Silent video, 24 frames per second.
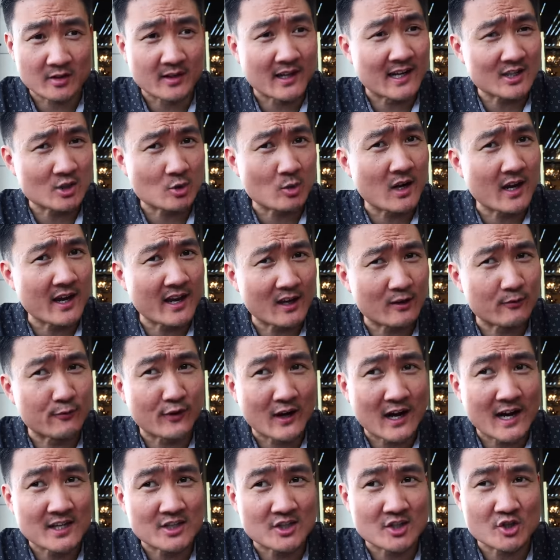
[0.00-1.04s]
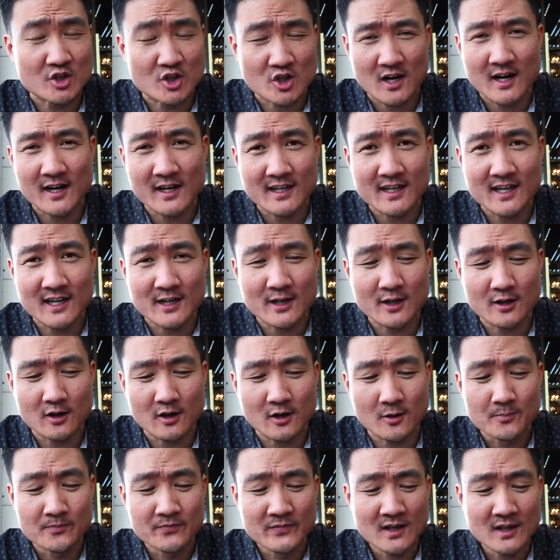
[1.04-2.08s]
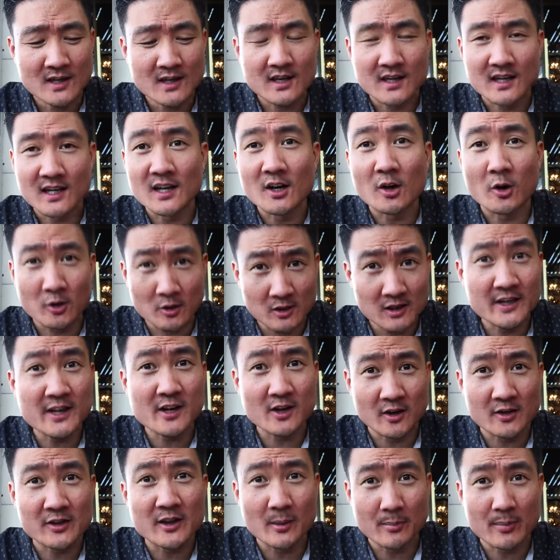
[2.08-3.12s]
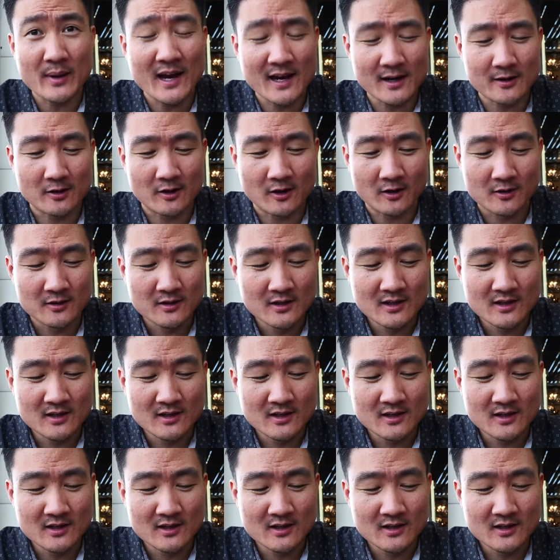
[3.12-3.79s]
so that's why I advise you try to get here the earlier the better.